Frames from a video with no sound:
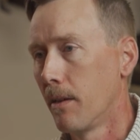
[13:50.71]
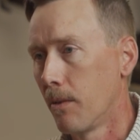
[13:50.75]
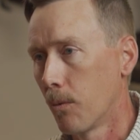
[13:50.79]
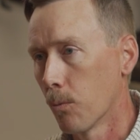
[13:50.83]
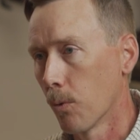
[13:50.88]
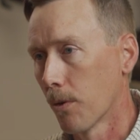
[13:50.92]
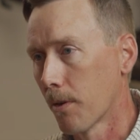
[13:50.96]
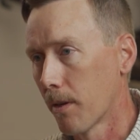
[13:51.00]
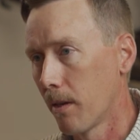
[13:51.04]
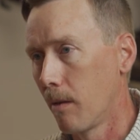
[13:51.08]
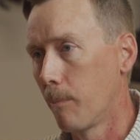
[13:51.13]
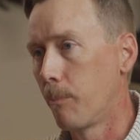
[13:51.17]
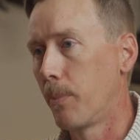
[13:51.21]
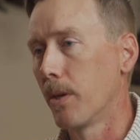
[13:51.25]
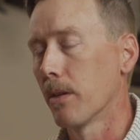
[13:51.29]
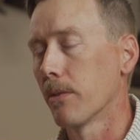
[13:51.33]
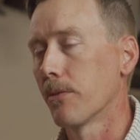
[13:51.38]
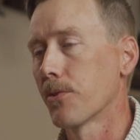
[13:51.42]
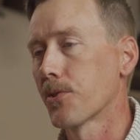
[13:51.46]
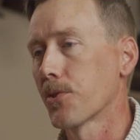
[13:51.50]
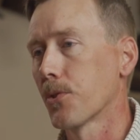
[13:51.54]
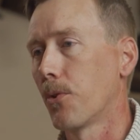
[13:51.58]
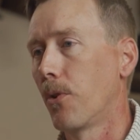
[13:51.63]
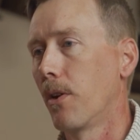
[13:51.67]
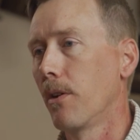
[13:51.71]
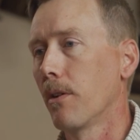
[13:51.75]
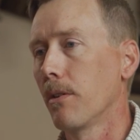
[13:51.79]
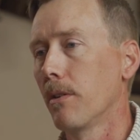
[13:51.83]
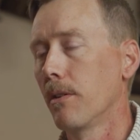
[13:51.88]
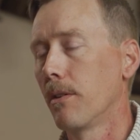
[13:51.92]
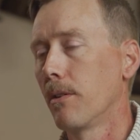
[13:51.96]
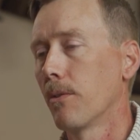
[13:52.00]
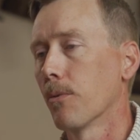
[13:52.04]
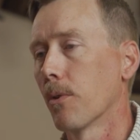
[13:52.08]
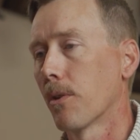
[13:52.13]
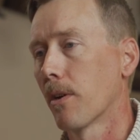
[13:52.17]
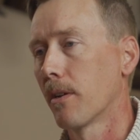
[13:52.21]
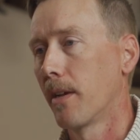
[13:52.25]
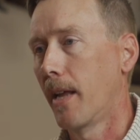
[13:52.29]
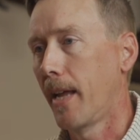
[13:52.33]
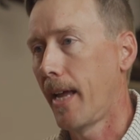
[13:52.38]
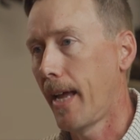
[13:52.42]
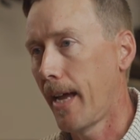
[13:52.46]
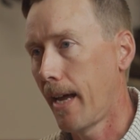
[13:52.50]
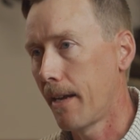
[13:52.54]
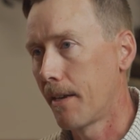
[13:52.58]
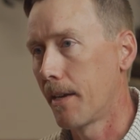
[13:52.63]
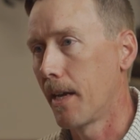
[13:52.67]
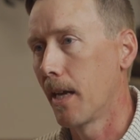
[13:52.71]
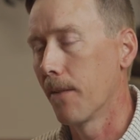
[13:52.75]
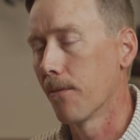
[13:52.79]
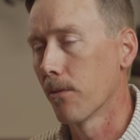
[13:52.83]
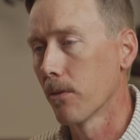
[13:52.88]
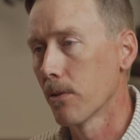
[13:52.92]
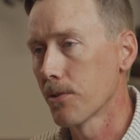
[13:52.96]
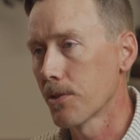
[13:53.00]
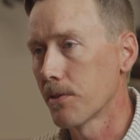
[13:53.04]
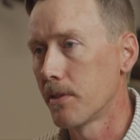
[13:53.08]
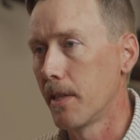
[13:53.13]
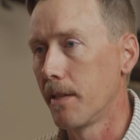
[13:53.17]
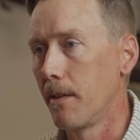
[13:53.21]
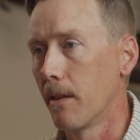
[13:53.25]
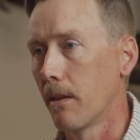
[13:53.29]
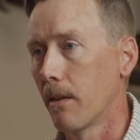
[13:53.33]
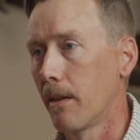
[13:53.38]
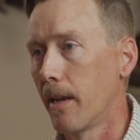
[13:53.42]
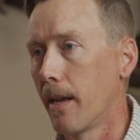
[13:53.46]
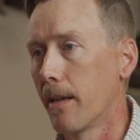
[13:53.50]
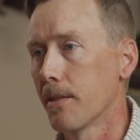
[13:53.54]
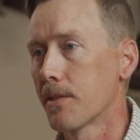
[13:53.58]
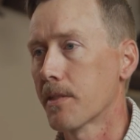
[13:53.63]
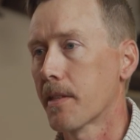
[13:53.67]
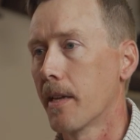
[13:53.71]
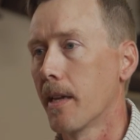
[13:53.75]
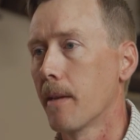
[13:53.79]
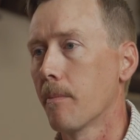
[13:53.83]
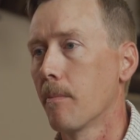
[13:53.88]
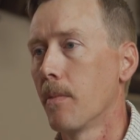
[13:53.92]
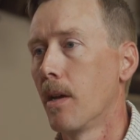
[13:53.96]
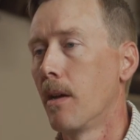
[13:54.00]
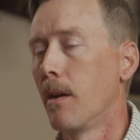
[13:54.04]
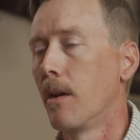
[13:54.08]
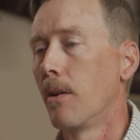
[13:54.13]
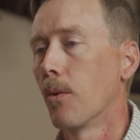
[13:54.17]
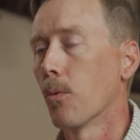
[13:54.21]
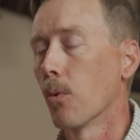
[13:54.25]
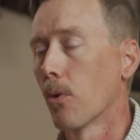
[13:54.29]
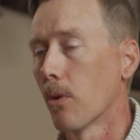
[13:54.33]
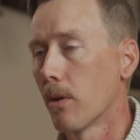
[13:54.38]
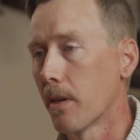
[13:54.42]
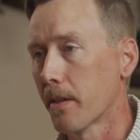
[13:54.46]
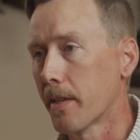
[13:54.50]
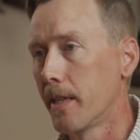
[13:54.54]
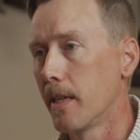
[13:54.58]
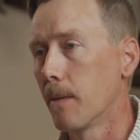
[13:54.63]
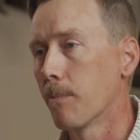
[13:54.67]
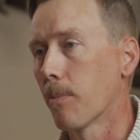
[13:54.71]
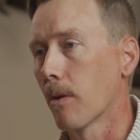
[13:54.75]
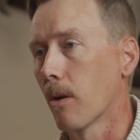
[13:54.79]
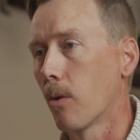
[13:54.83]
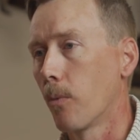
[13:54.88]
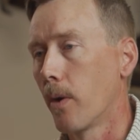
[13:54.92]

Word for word: We're gonna build soil, we're gonna add diversity to the landscape, we're gonna keep our